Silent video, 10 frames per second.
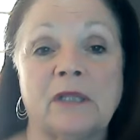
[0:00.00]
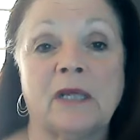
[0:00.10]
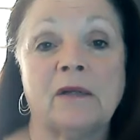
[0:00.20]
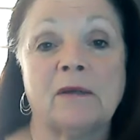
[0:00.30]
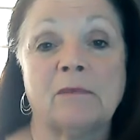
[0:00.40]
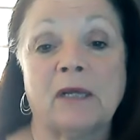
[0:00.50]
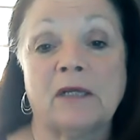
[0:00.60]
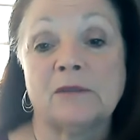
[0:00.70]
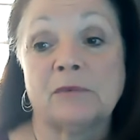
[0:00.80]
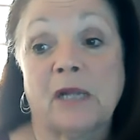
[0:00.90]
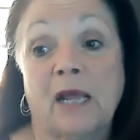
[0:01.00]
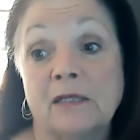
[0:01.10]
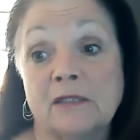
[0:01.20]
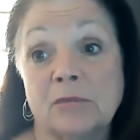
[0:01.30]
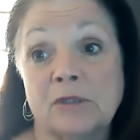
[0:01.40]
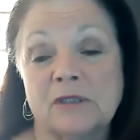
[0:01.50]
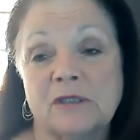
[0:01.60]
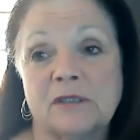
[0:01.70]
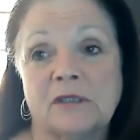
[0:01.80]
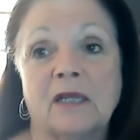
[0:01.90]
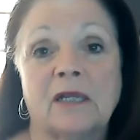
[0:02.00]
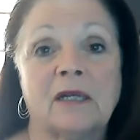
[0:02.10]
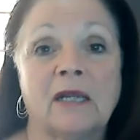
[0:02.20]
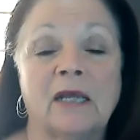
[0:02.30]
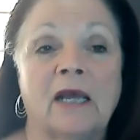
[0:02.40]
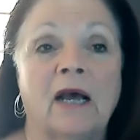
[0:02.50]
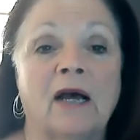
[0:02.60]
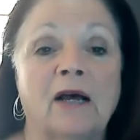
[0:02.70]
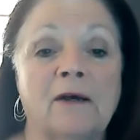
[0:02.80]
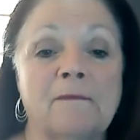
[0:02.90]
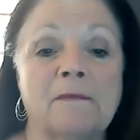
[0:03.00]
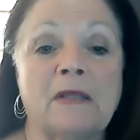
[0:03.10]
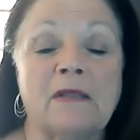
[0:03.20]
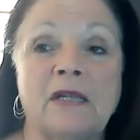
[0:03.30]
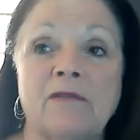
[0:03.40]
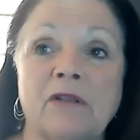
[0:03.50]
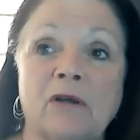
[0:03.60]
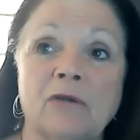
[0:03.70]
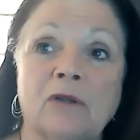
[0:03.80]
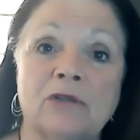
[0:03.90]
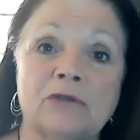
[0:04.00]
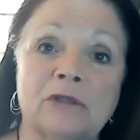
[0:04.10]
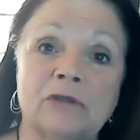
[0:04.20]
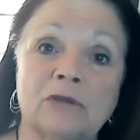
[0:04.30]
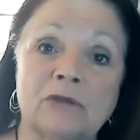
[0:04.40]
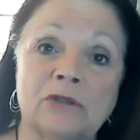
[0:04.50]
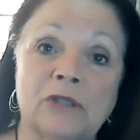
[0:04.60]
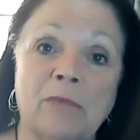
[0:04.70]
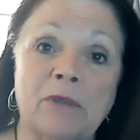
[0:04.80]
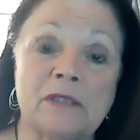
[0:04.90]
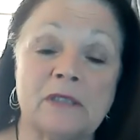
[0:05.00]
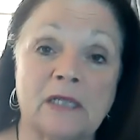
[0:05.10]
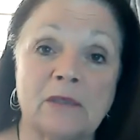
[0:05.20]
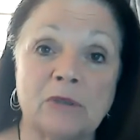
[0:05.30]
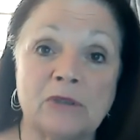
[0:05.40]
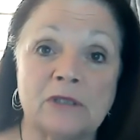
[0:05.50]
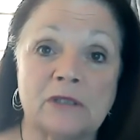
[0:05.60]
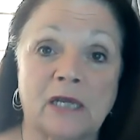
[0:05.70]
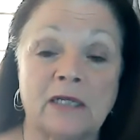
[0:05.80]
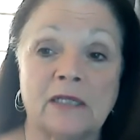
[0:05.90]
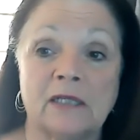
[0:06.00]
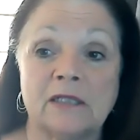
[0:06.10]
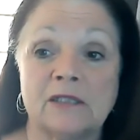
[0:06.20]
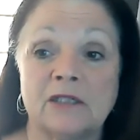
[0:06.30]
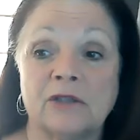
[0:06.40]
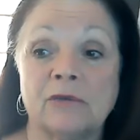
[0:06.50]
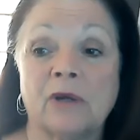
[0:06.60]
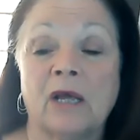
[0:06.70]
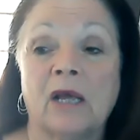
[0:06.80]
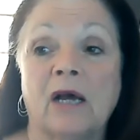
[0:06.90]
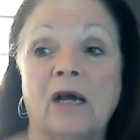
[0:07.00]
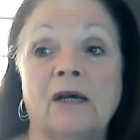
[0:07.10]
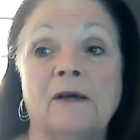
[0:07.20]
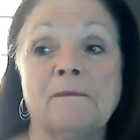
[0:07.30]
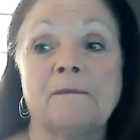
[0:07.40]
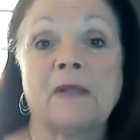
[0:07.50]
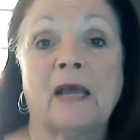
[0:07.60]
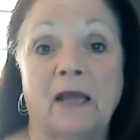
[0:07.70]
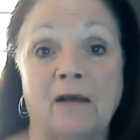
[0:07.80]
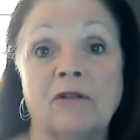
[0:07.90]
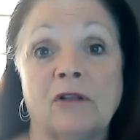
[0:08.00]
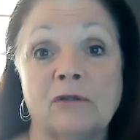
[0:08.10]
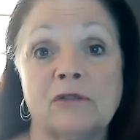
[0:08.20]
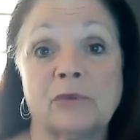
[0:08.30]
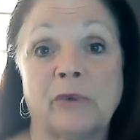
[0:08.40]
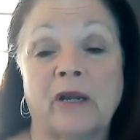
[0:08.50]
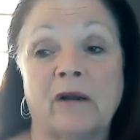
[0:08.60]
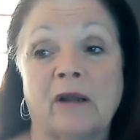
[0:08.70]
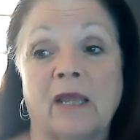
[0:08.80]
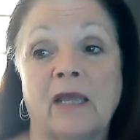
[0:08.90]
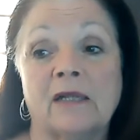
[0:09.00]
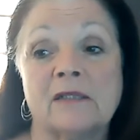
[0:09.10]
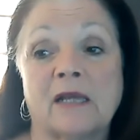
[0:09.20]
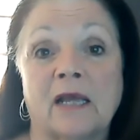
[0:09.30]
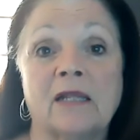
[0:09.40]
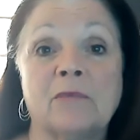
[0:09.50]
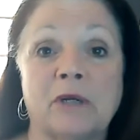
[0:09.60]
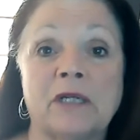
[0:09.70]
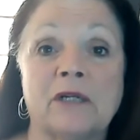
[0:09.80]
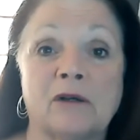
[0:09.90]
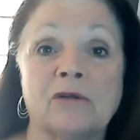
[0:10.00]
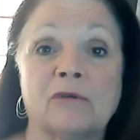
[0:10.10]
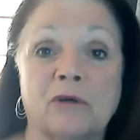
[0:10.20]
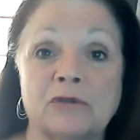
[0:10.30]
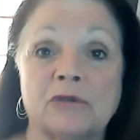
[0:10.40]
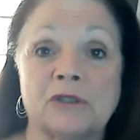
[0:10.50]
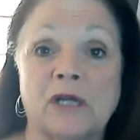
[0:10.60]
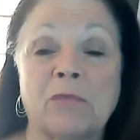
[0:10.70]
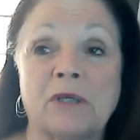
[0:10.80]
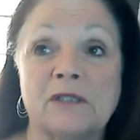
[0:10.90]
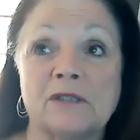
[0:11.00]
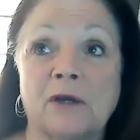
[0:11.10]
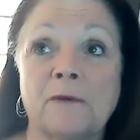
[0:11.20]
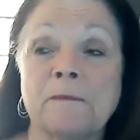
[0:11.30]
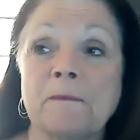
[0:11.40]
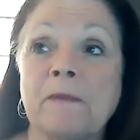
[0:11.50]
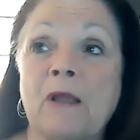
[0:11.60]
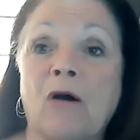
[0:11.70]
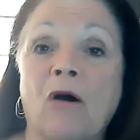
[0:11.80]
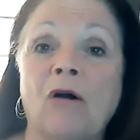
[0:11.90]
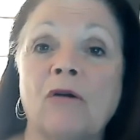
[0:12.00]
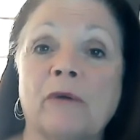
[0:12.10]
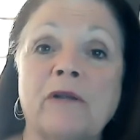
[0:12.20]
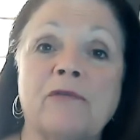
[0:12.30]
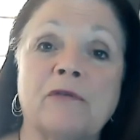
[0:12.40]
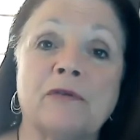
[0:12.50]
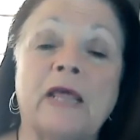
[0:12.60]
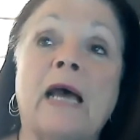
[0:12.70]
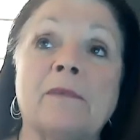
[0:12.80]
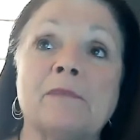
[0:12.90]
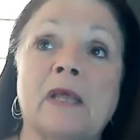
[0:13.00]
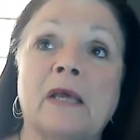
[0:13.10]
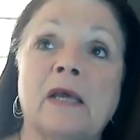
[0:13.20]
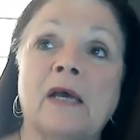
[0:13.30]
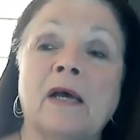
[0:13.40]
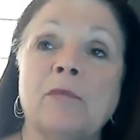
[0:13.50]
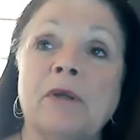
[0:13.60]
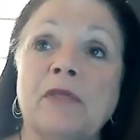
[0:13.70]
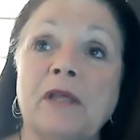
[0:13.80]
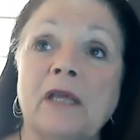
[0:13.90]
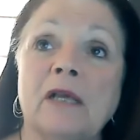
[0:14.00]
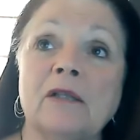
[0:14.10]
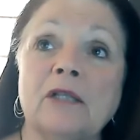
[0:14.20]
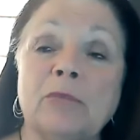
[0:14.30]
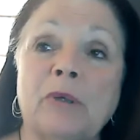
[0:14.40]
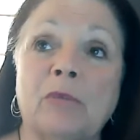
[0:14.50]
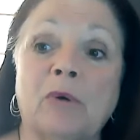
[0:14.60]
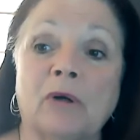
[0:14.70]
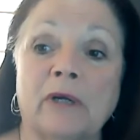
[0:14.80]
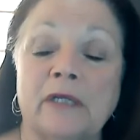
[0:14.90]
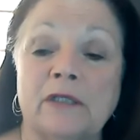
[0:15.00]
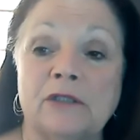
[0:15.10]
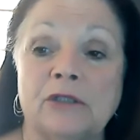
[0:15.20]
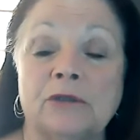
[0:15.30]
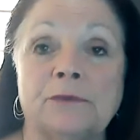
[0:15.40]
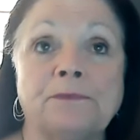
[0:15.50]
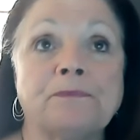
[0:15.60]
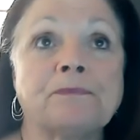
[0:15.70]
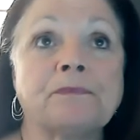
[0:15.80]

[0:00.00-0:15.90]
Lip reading: that my husband has a business, and that even though laundry and grocery shopping is not the most exciting thing to do, I have clothes to wear, and I had the money to go grocery shopping. So all grateful for that. But thinking a little bit more into